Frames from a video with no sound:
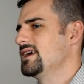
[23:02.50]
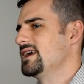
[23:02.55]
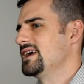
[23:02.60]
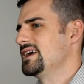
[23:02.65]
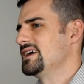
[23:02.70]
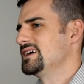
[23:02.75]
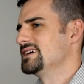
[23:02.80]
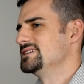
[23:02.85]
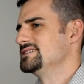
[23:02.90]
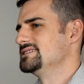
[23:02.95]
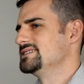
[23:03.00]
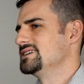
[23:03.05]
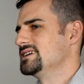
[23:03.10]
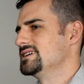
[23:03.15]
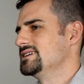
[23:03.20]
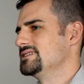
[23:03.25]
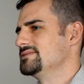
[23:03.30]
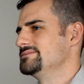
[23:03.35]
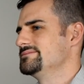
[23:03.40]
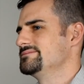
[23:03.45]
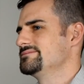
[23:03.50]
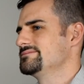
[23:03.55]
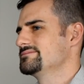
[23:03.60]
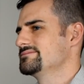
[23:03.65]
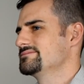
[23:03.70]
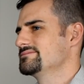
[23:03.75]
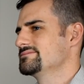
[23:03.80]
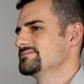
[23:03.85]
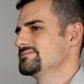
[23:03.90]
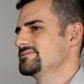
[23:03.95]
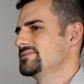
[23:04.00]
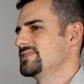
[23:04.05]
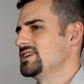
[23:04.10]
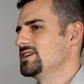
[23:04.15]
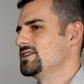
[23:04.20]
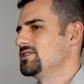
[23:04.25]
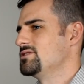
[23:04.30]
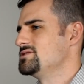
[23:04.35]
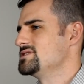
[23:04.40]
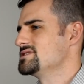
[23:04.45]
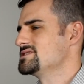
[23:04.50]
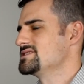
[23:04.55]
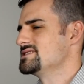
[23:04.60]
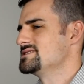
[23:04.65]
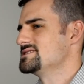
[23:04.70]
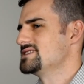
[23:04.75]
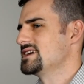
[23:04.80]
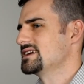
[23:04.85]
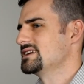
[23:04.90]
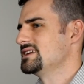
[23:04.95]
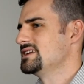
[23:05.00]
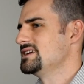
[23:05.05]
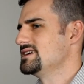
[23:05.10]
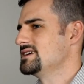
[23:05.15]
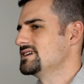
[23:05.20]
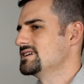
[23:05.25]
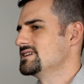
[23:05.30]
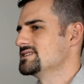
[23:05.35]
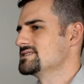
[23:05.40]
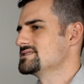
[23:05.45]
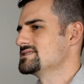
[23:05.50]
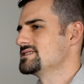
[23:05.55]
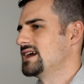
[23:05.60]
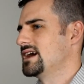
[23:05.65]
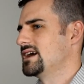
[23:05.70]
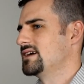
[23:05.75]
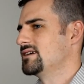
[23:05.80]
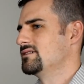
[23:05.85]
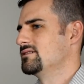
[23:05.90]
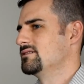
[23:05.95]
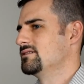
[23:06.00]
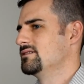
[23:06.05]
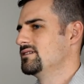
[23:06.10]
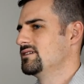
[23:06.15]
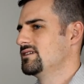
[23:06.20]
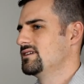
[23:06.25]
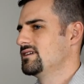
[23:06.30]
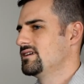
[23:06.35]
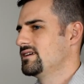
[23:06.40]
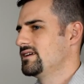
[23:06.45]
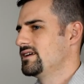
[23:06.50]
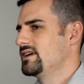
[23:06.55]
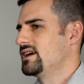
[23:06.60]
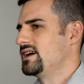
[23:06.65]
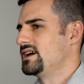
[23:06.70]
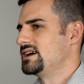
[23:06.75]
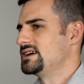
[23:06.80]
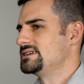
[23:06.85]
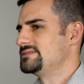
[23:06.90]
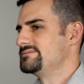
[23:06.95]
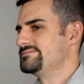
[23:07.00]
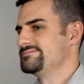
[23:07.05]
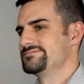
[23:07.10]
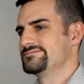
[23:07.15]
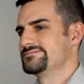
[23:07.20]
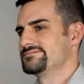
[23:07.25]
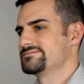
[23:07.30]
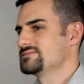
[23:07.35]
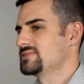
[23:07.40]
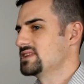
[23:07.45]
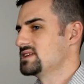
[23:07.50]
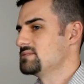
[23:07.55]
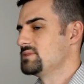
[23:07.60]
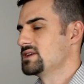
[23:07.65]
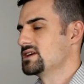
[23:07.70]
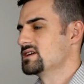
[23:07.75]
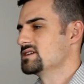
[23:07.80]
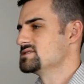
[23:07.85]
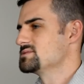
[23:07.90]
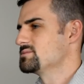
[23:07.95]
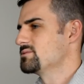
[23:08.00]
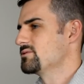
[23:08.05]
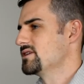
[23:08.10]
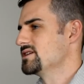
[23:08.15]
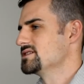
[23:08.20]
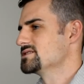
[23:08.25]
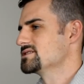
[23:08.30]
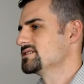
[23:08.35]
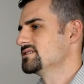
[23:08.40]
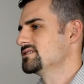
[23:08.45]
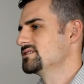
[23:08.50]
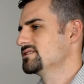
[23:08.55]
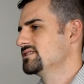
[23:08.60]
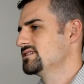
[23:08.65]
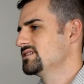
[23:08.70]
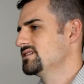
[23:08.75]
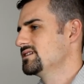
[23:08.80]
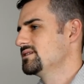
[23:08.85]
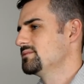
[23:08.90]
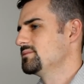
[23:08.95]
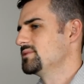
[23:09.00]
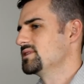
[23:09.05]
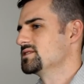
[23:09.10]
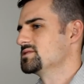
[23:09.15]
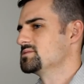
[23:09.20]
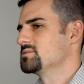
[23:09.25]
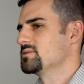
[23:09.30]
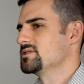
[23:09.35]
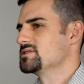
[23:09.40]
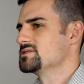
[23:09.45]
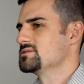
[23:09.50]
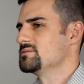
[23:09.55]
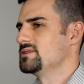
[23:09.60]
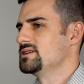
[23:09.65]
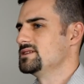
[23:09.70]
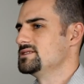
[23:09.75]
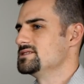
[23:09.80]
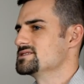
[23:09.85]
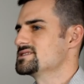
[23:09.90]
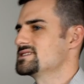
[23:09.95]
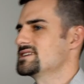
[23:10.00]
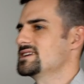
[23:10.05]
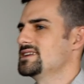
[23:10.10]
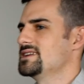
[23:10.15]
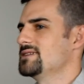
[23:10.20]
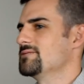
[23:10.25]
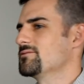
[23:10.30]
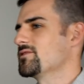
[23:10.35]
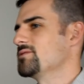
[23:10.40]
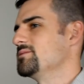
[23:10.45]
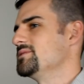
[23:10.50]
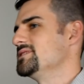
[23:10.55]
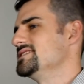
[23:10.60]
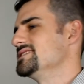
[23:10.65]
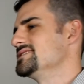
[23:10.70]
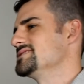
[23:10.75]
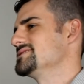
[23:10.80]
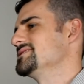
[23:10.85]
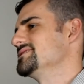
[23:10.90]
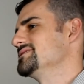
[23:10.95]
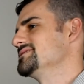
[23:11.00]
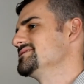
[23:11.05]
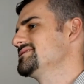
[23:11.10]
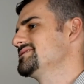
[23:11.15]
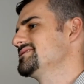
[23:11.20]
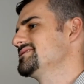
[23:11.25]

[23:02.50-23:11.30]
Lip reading: And, you know, just his technique and his style, a big inspiration made just seeing him from a distance.